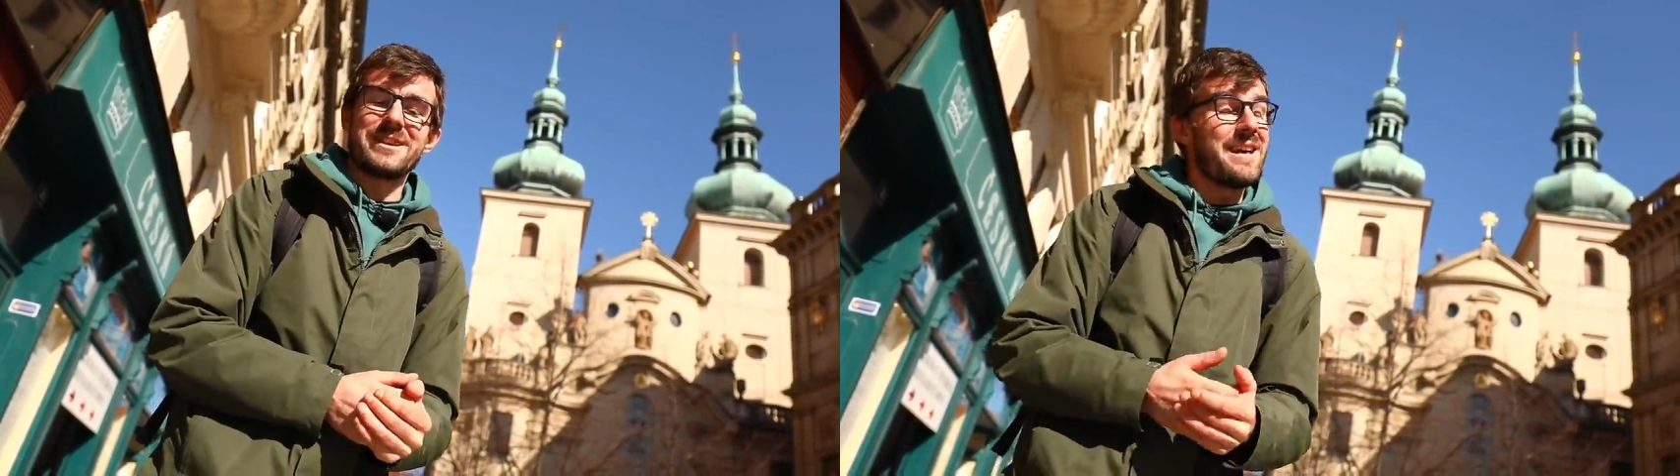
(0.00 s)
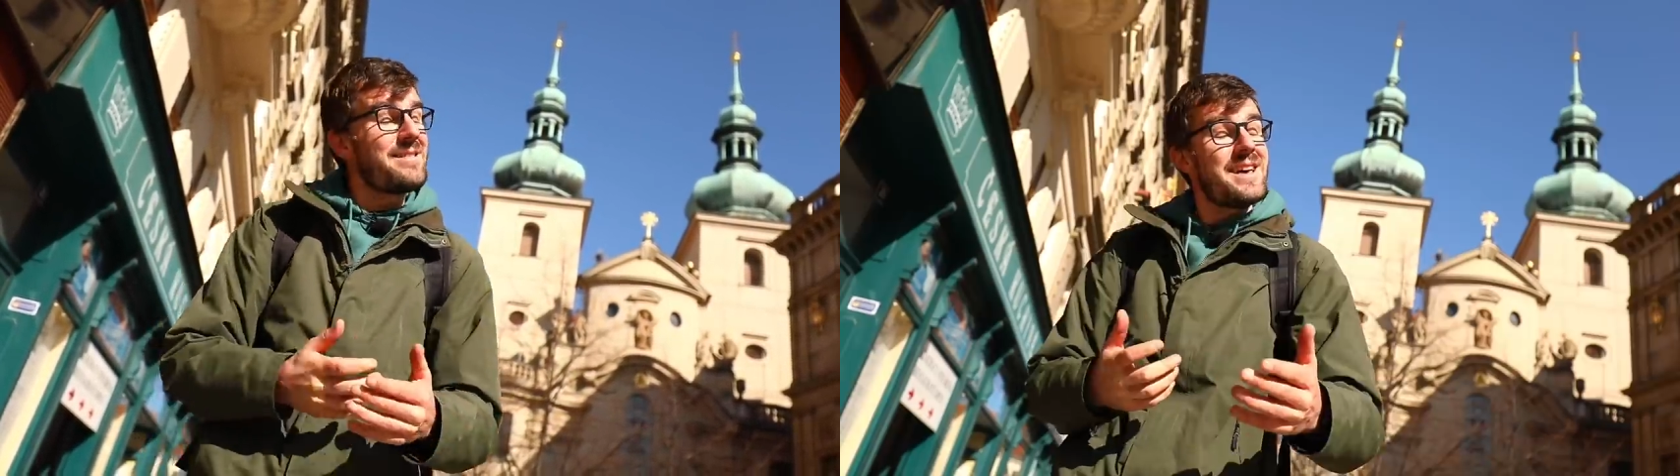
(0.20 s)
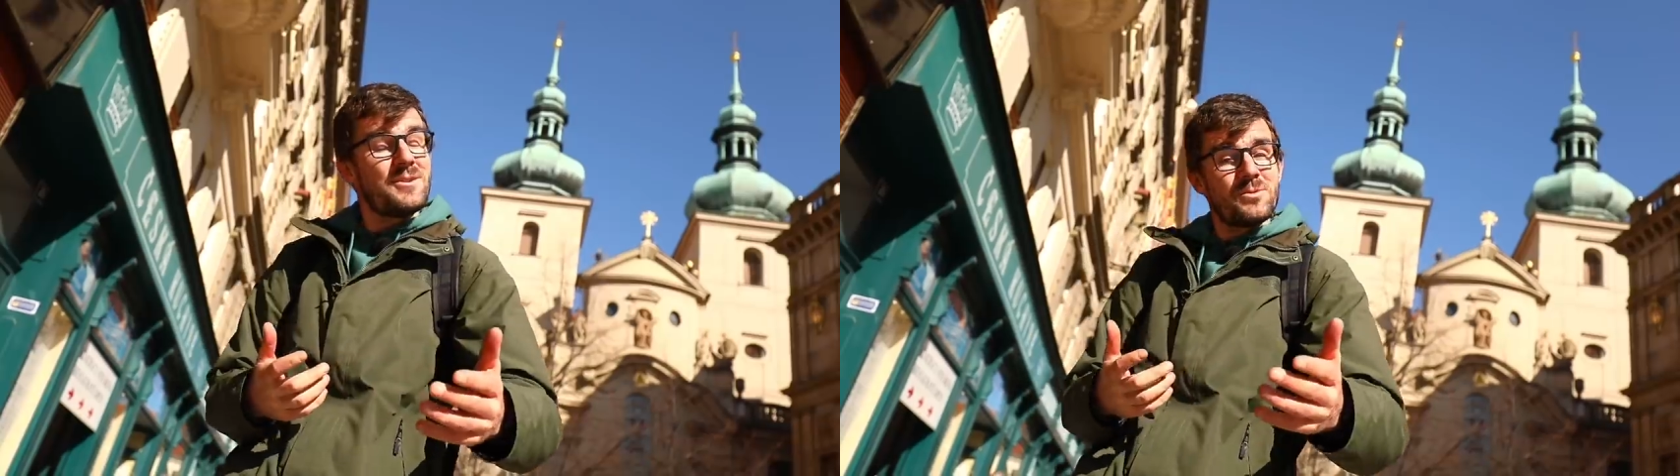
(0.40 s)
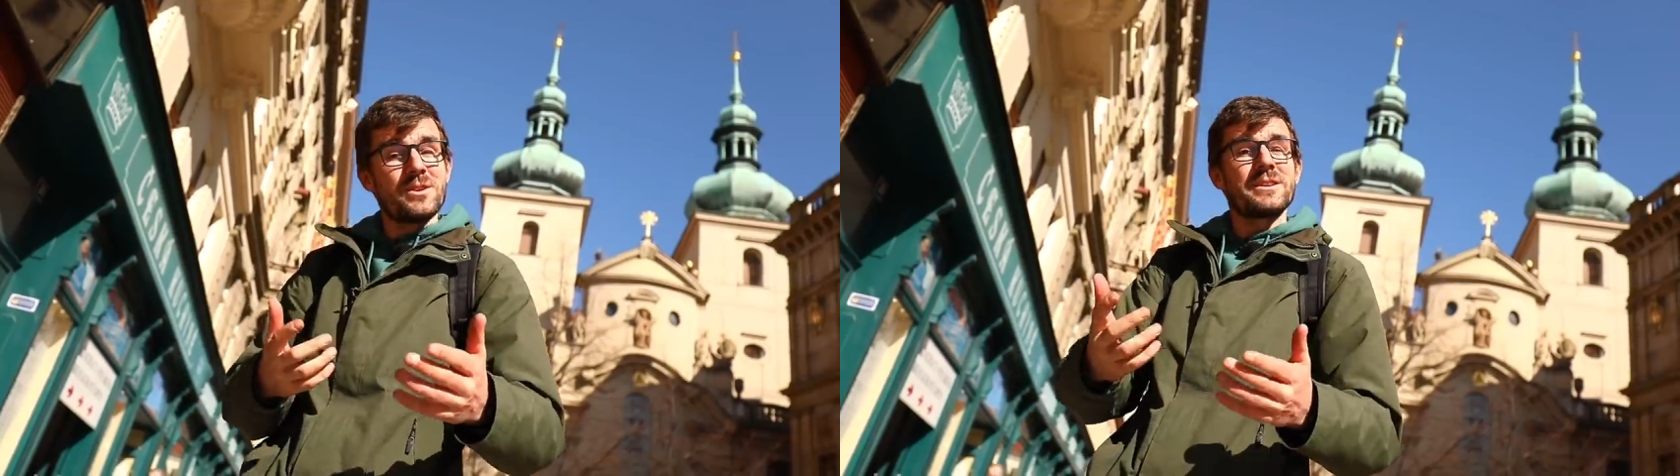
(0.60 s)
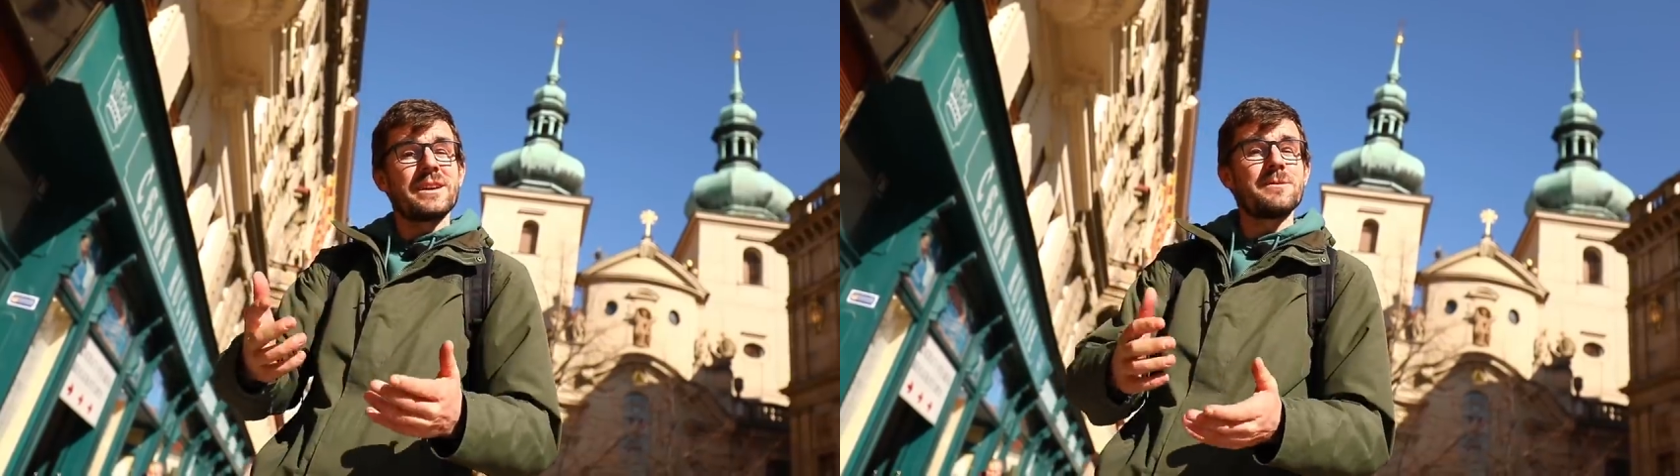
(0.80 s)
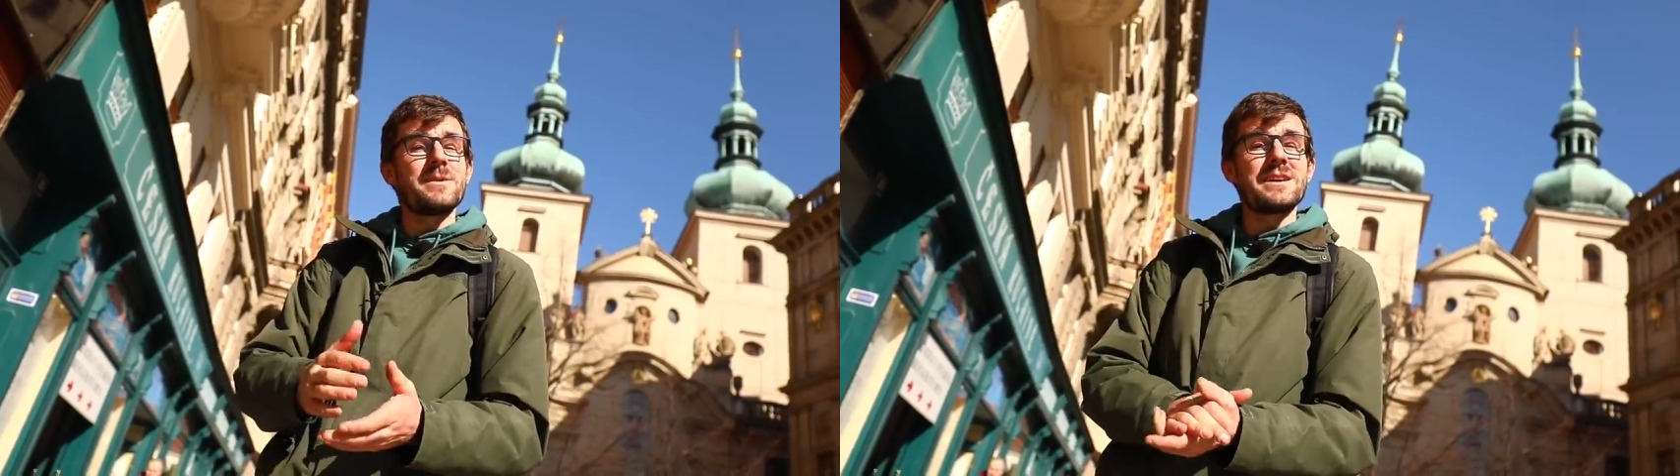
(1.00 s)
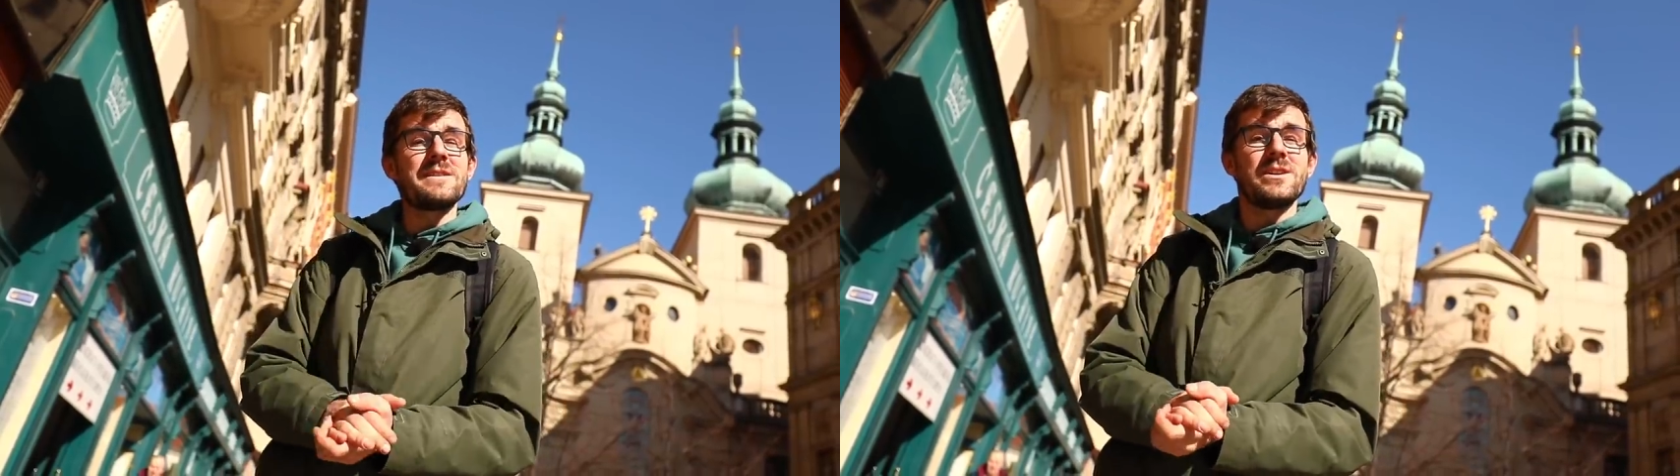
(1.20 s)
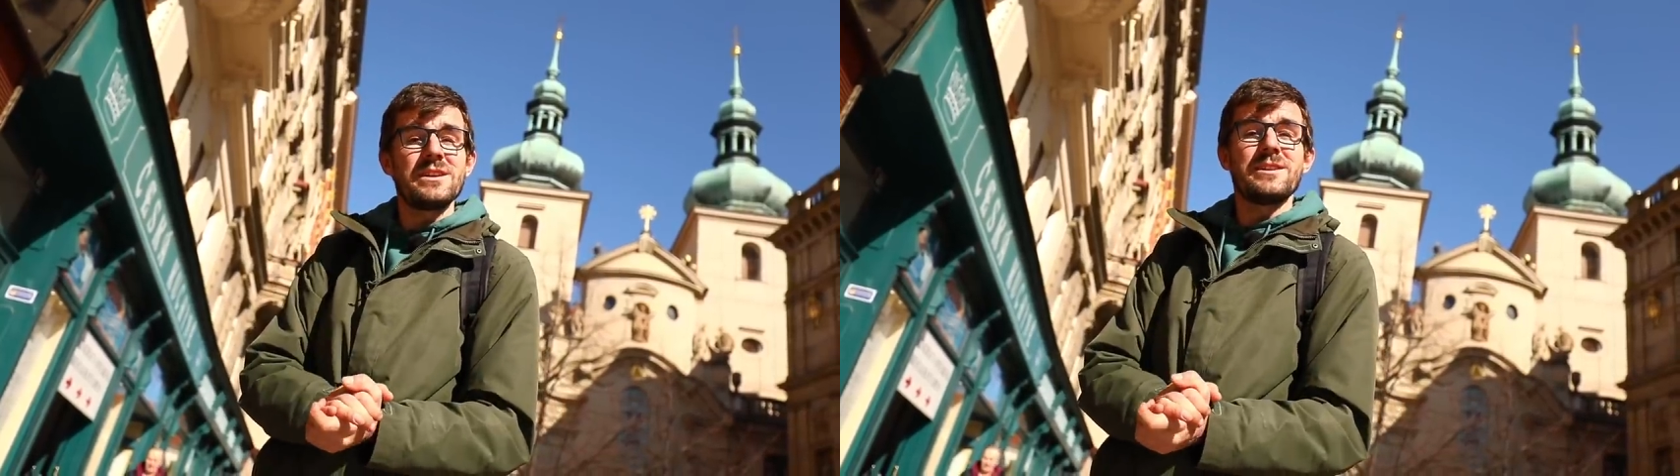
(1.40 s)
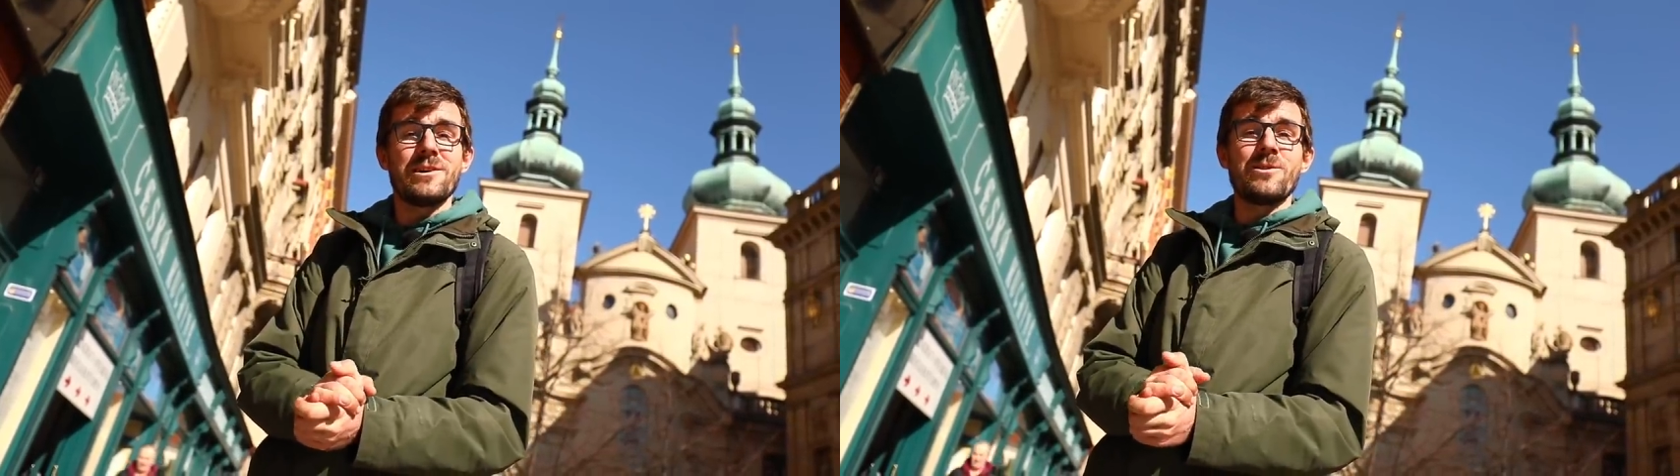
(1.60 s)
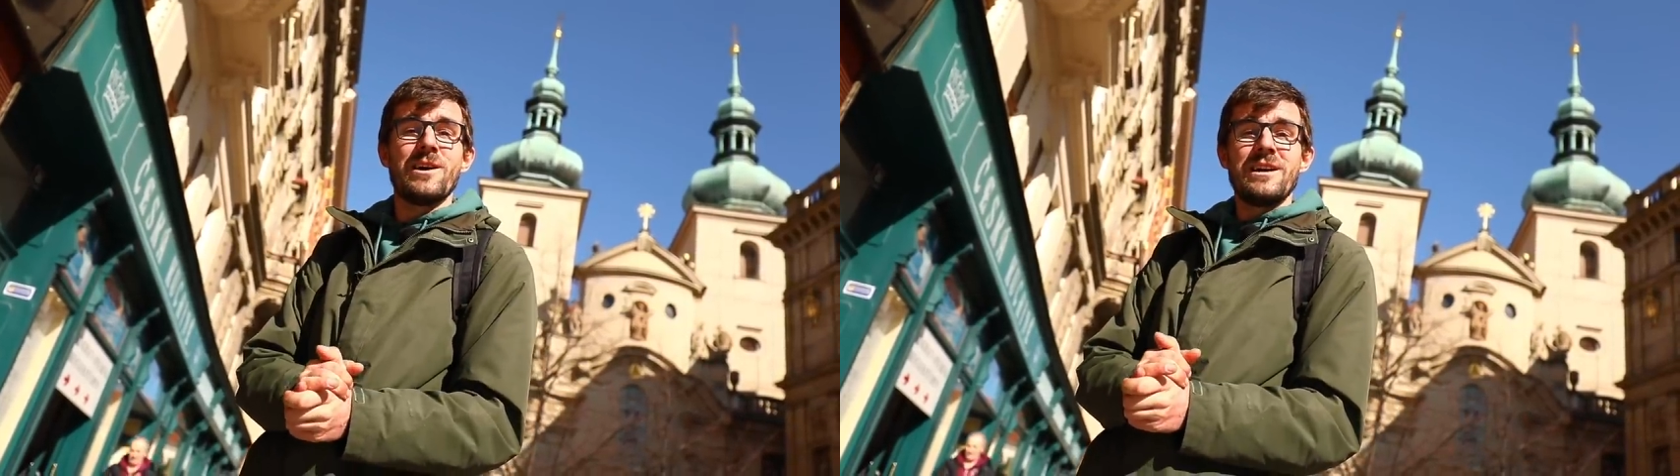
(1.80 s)
And then we're gonna make a
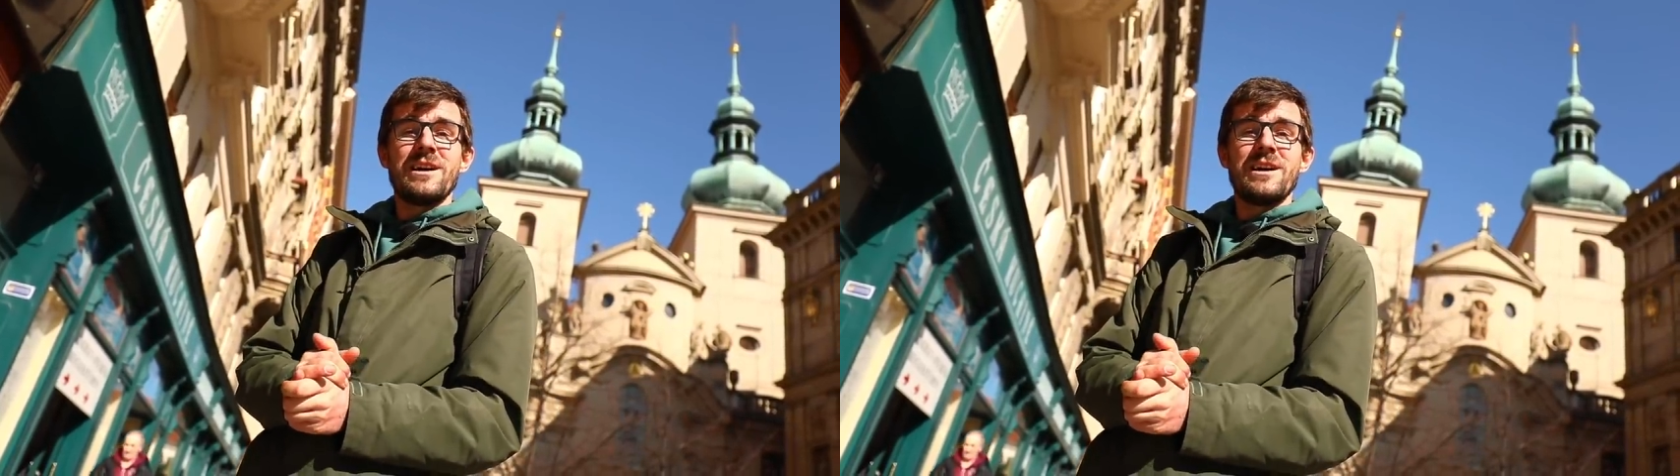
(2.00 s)
video